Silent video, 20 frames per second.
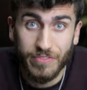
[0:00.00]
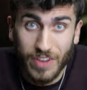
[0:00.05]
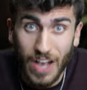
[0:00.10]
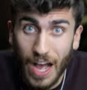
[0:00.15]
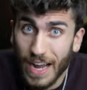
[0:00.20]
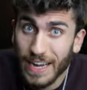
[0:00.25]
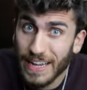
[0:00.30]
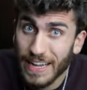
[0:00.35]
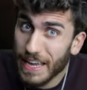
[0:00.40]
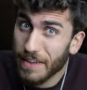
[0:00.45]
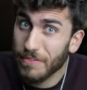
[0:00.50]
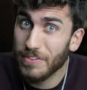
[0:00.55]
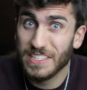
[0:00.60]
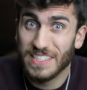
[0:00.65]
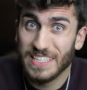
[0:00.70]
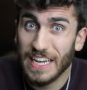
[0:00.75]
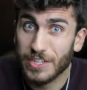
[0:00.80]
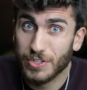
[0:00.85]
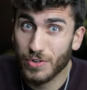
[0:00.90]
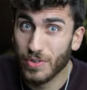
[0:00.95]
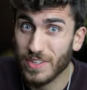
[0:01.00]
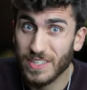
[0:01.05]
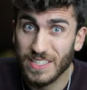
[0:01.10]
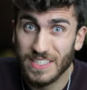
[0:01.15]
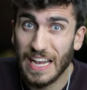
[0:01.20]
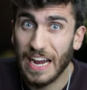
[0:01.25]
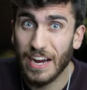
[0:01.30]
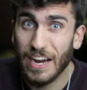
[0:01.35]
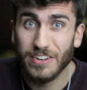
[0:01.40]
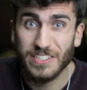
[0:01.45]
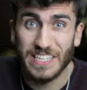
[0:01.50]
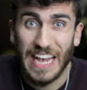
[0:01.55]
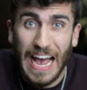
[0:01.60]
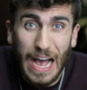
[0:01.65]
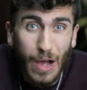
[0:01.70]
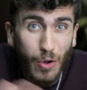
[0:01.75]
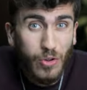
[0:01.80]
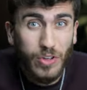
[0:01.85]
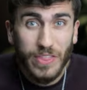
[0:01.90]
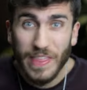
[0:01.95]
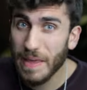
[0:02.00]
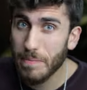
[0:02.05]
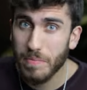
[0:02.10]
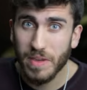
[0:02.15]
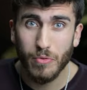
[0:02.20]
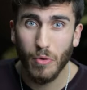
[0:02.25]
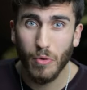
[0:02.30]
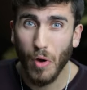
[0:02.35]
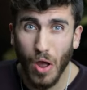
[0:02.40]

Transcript: If God gave us sexual desires, how could they be